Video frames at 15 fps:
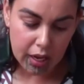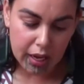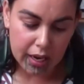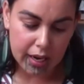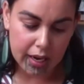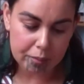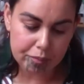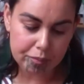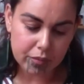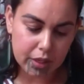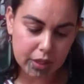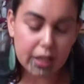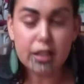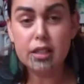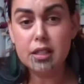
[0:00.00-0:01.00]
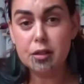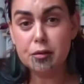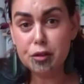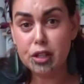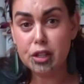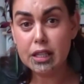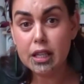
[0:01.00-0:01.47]
Um, it is a
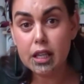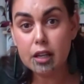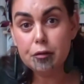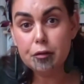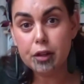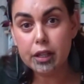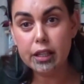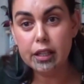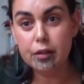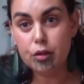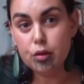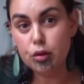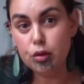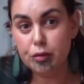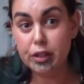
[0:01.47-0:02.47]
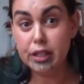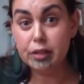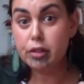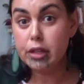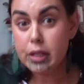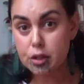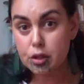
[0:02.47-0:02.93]
very carefully and thoughtfully
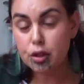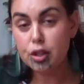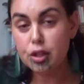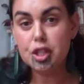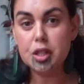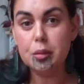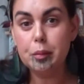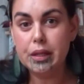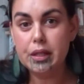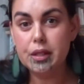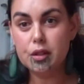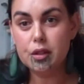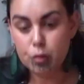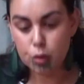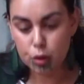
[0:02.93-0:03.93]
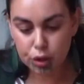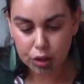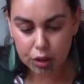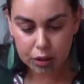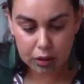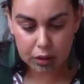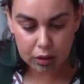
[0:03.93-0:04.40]
researched piece of
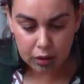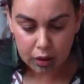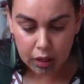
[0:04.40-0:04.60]
work.